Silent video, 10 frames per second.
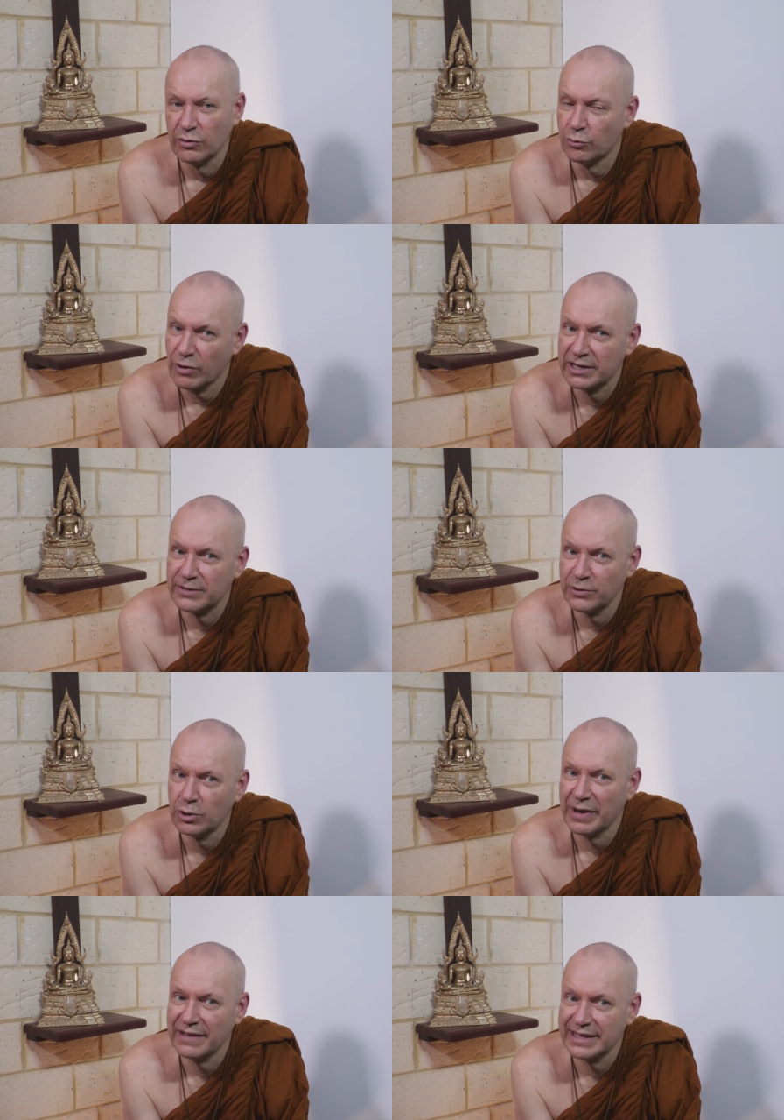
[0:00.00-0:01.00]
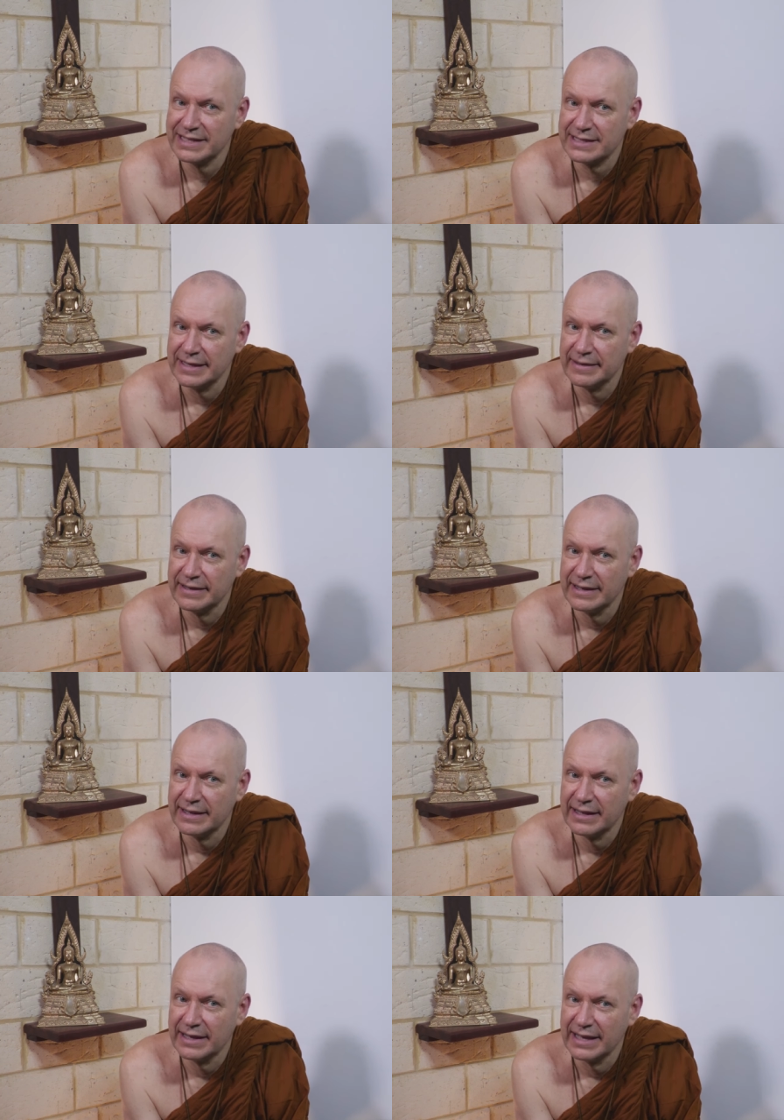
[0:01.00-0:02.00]
The right view about this? Uh,
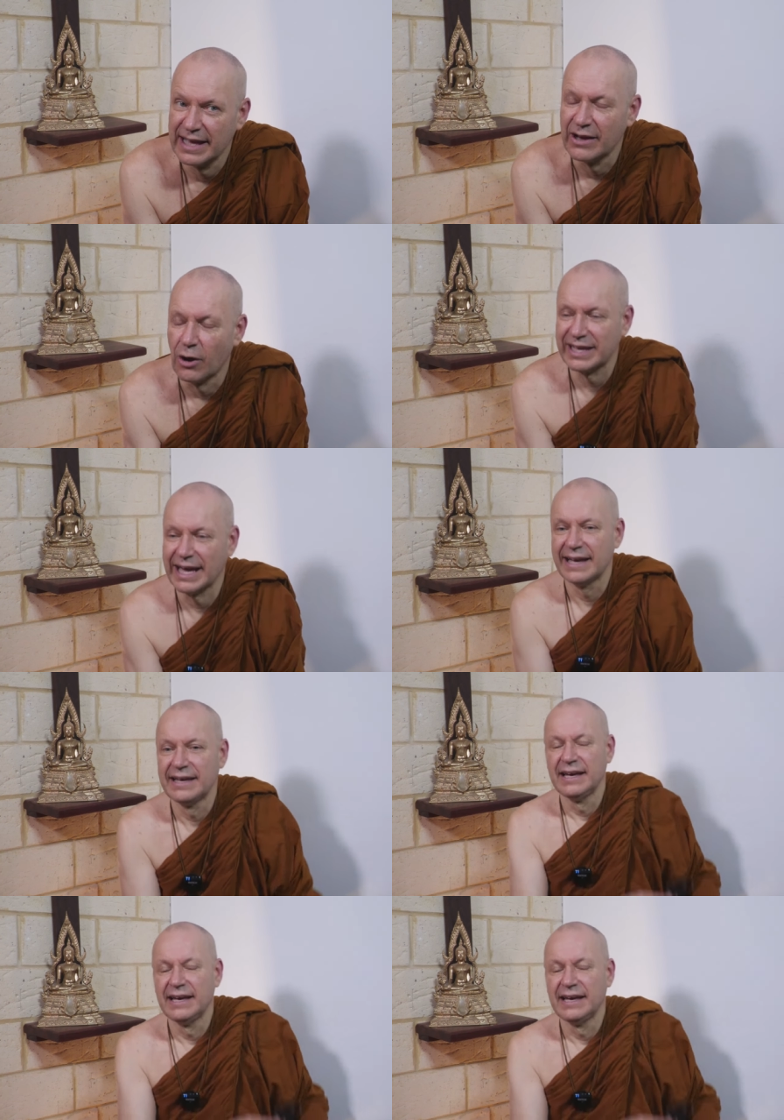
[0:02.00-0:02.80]
okay.